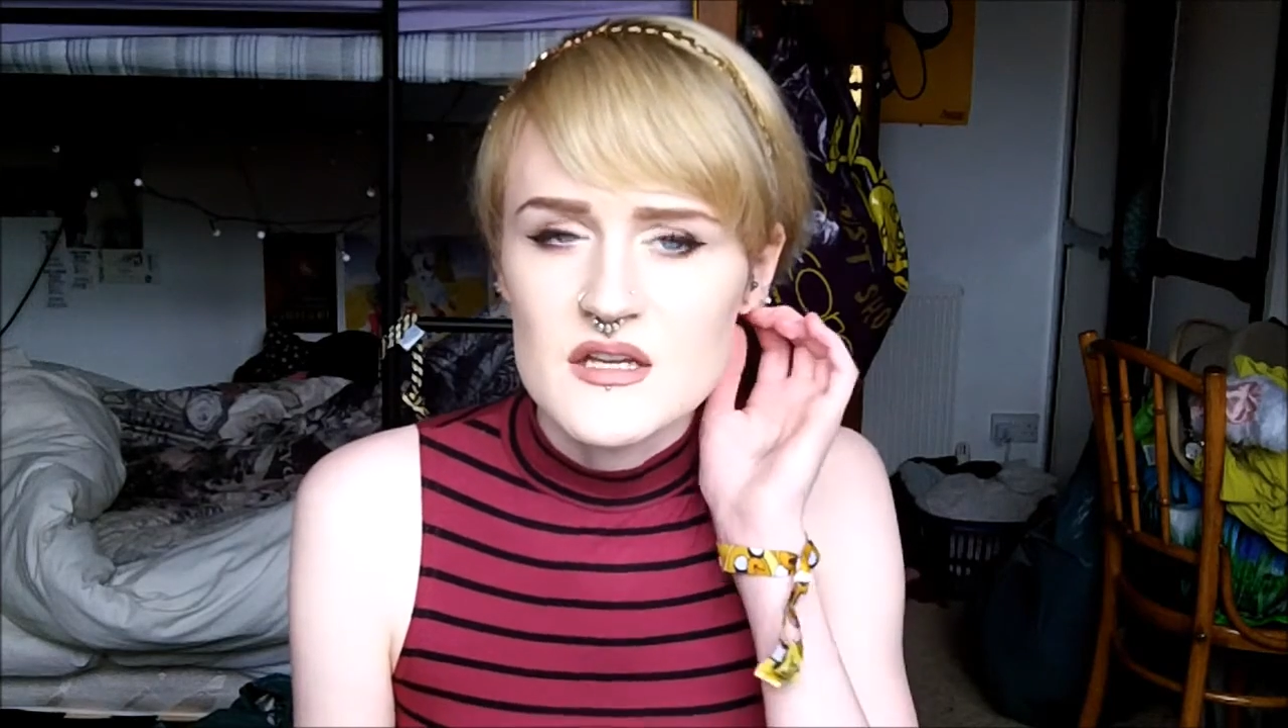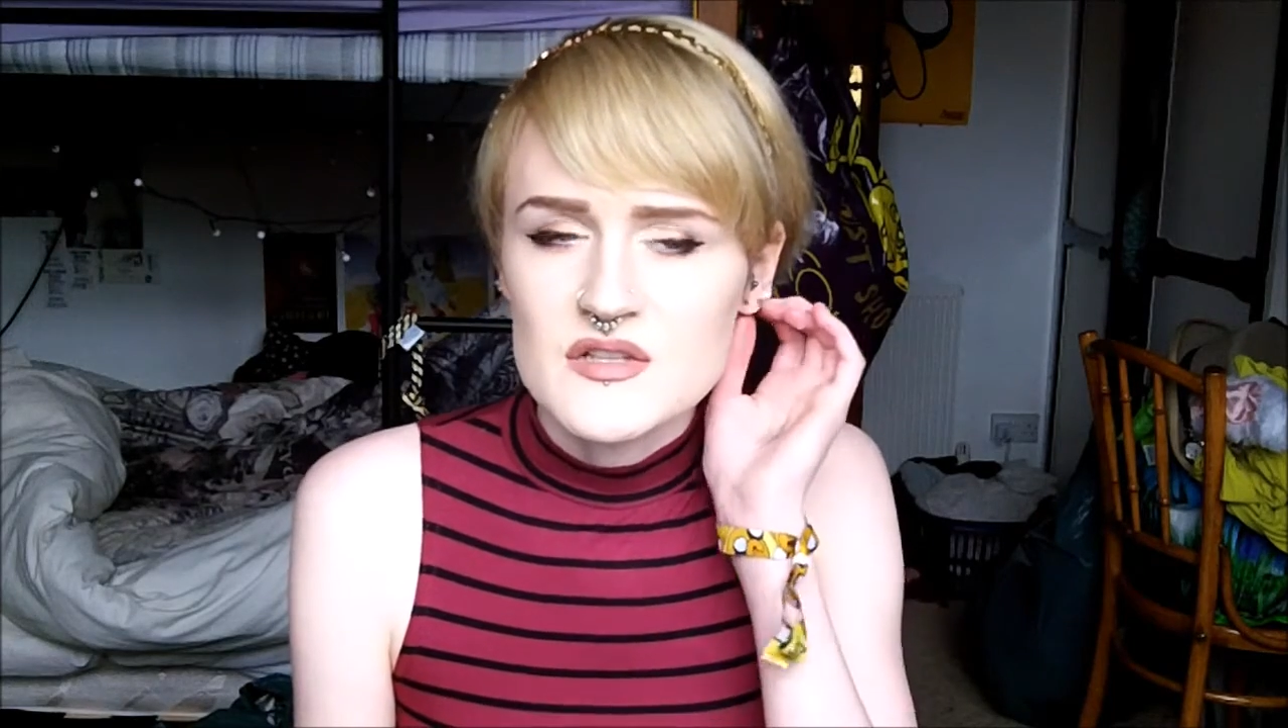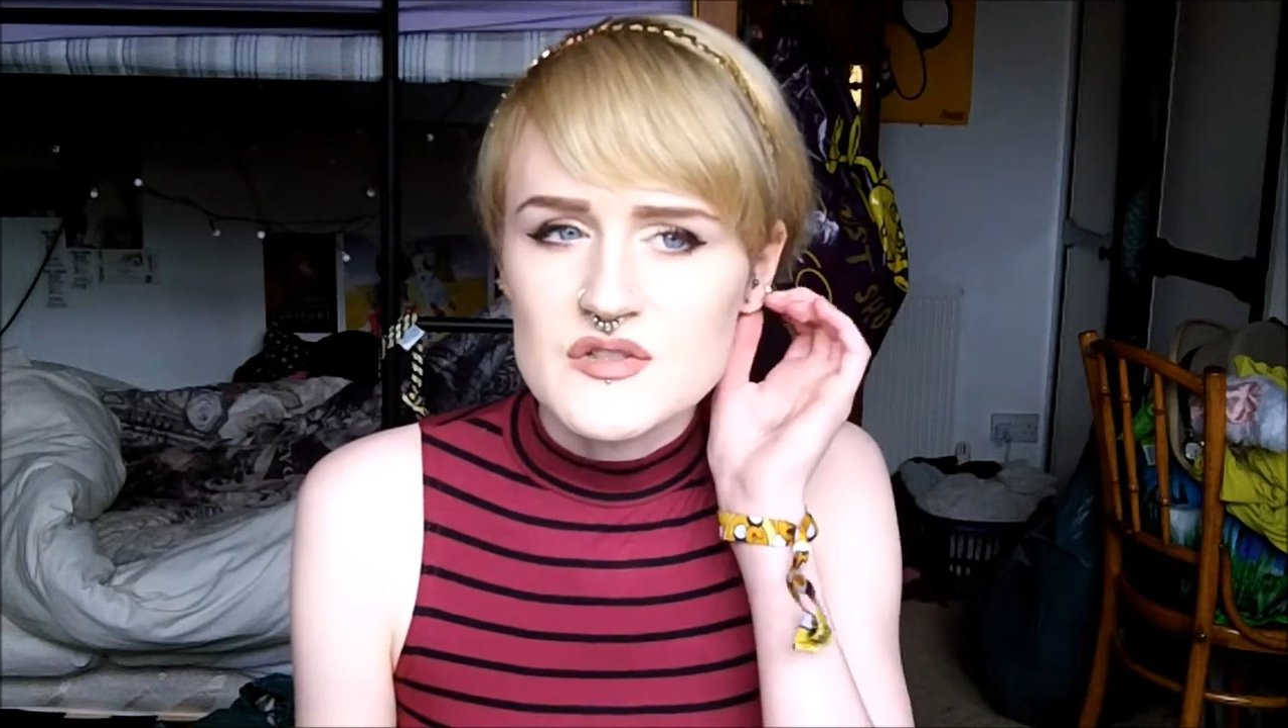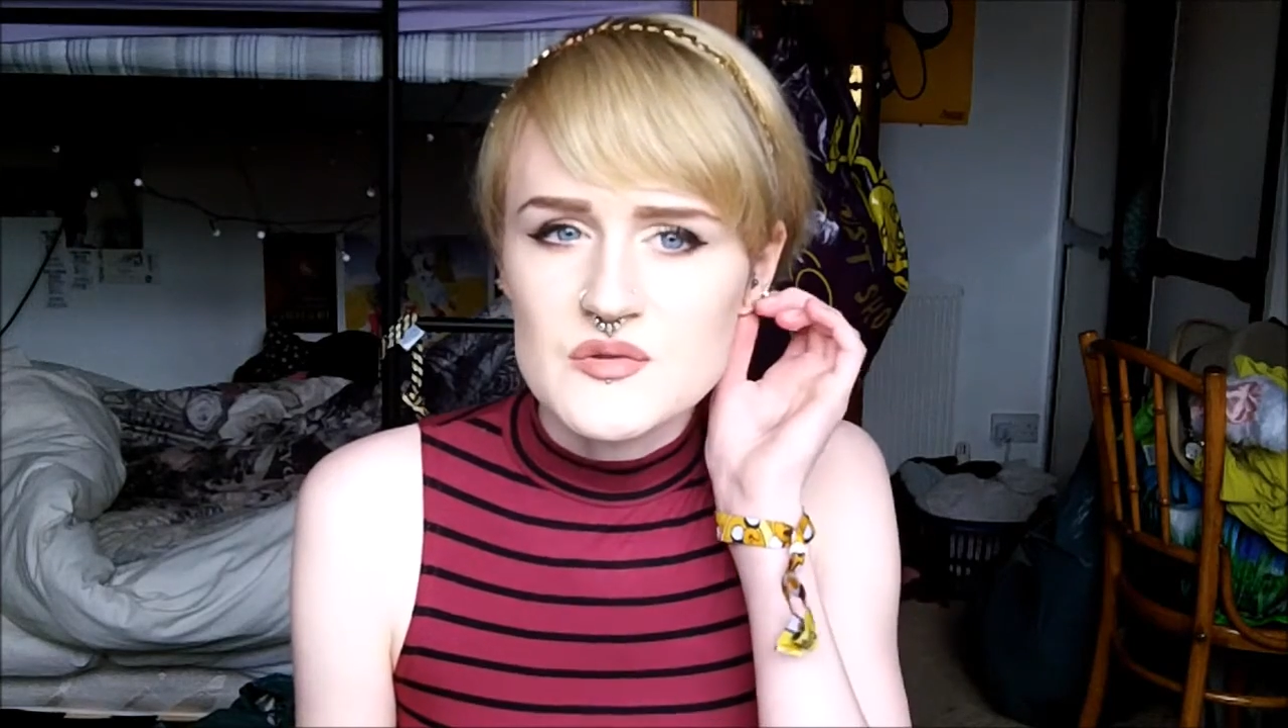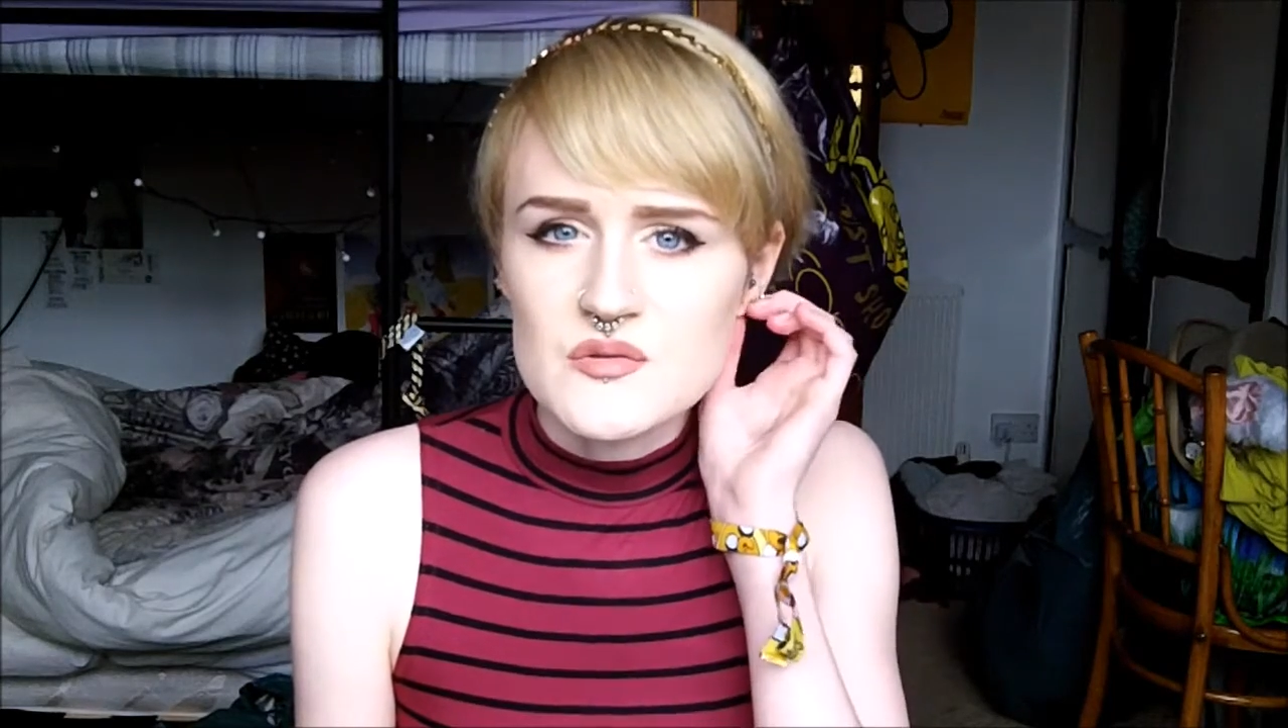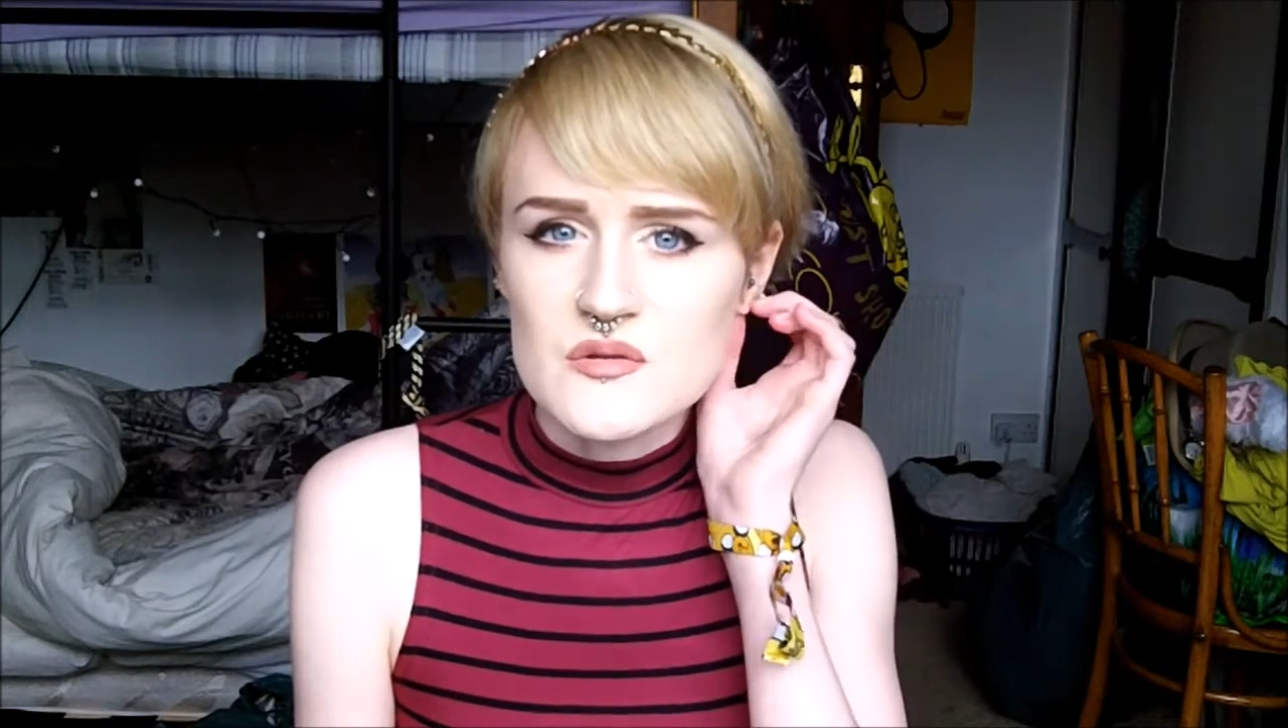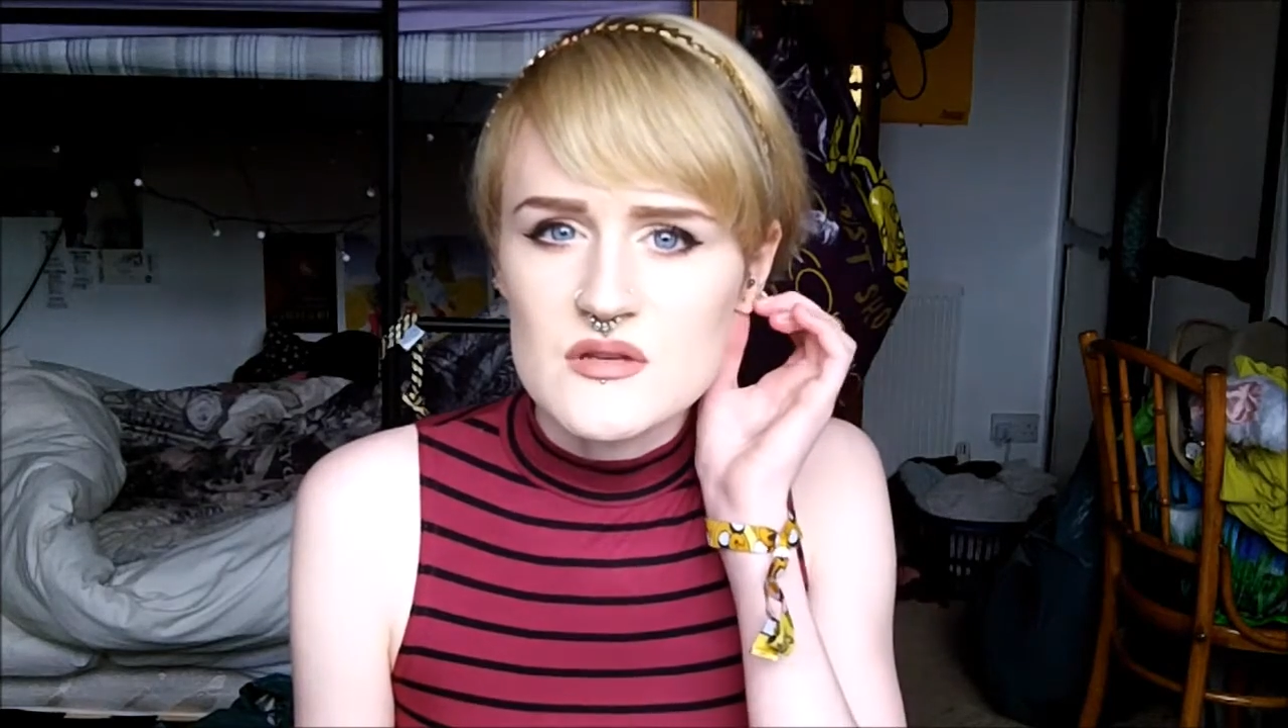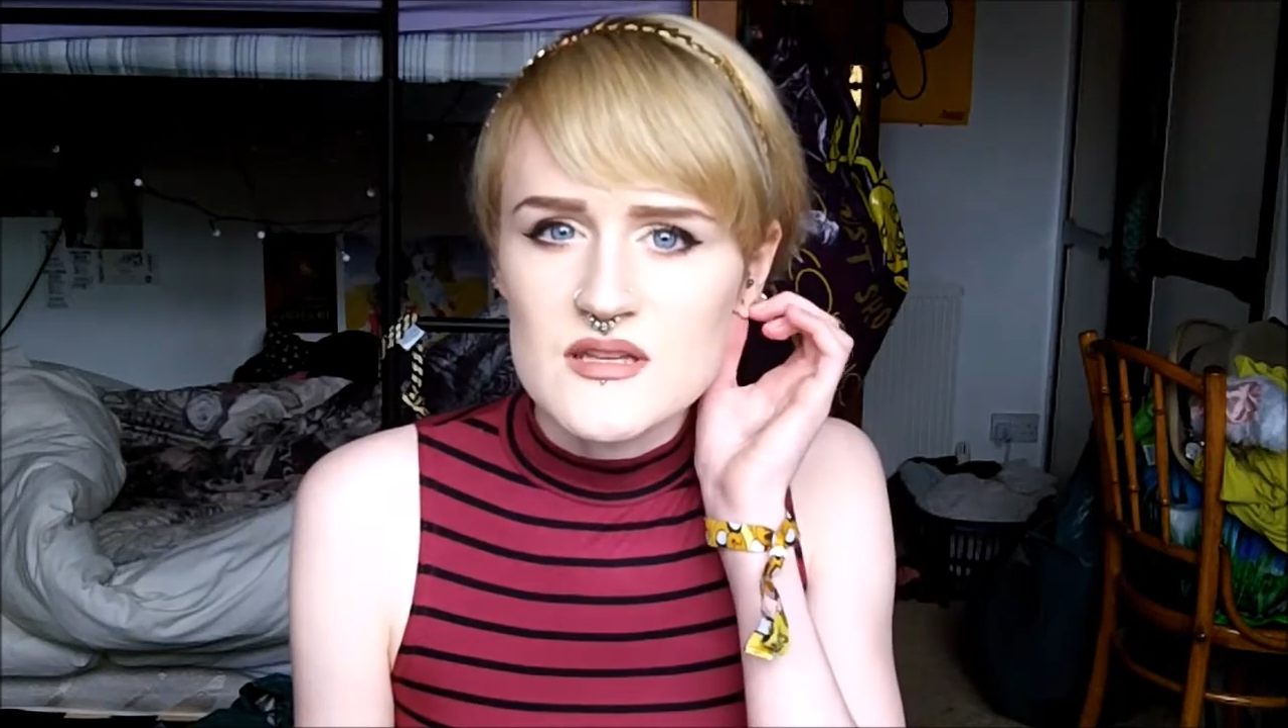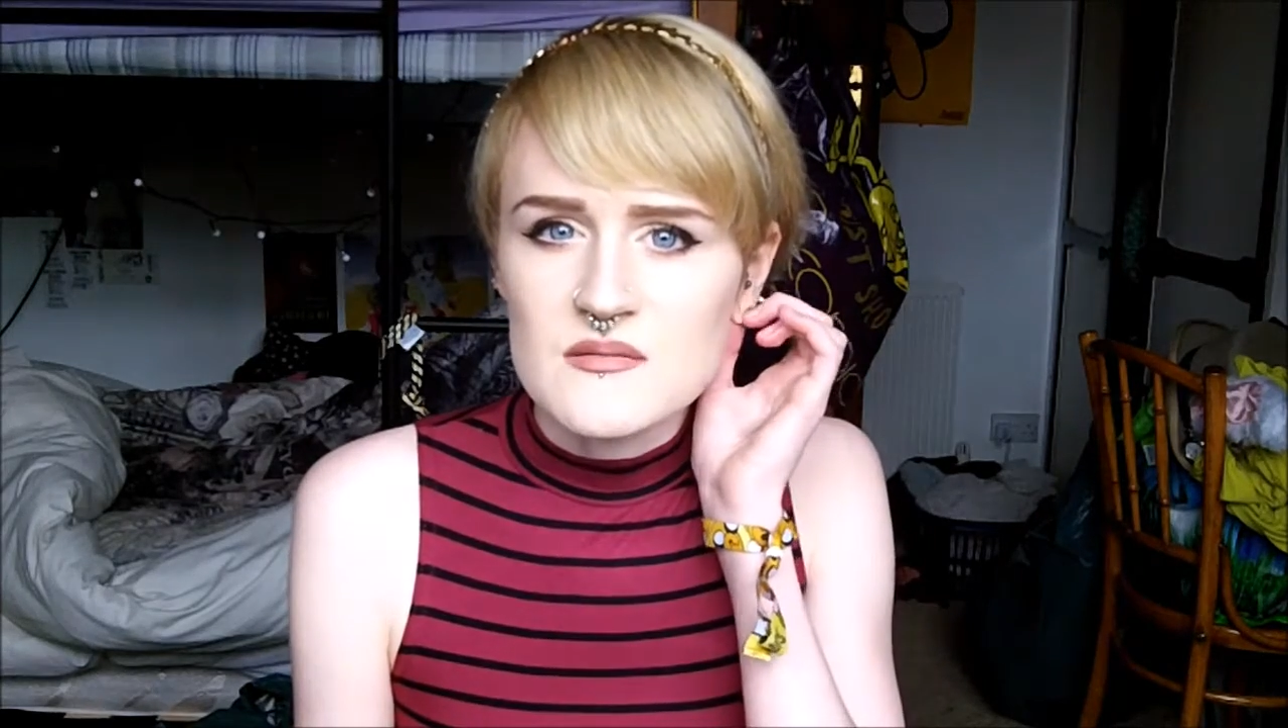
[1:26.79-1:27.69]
So you